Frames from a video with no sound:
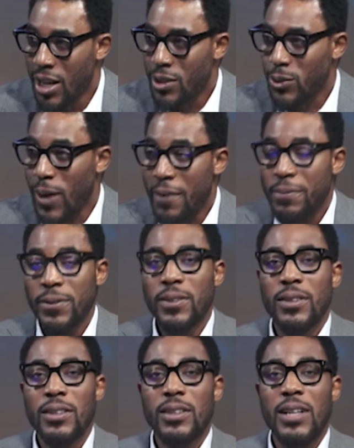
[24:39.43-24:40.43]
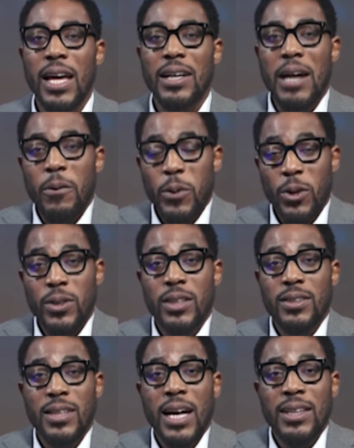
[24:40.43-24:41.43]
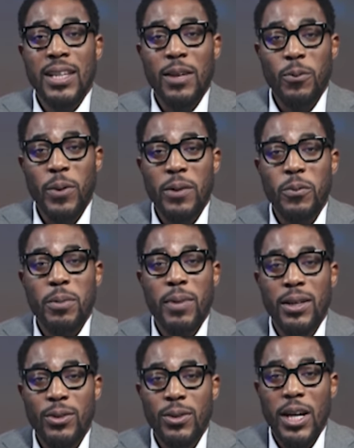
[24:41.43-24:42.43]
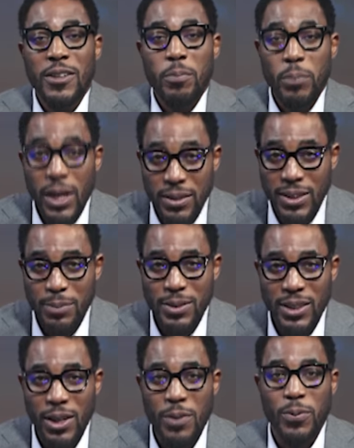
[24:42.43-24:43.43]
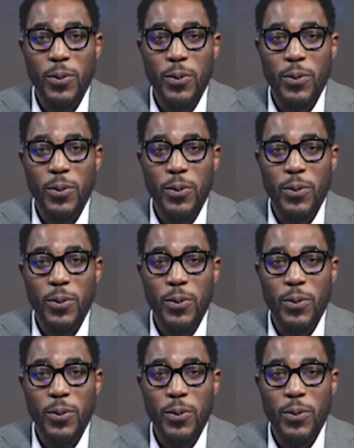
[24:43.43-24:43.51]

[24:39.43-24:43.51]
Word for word: So I feel like, and we understand that when women don't express themselves,